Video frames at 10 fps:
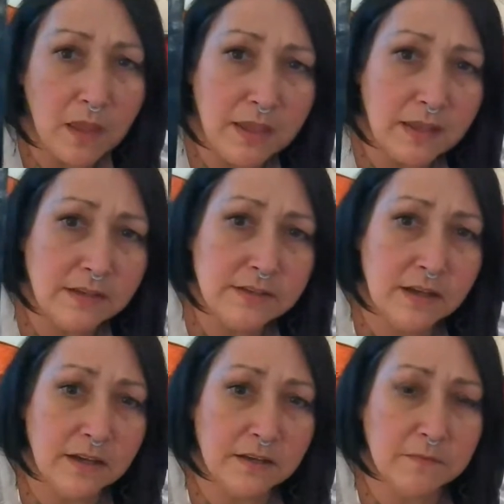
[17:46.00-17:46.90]
And
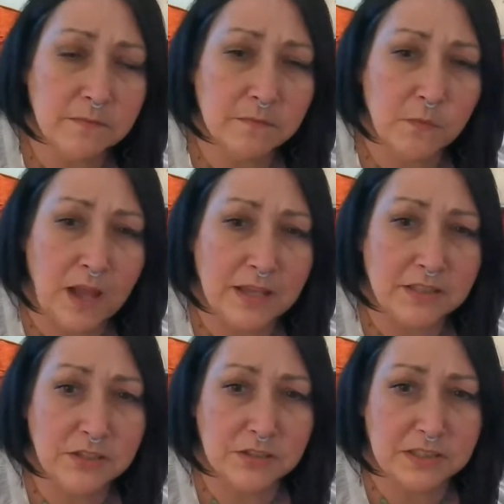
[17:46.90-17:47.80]
I took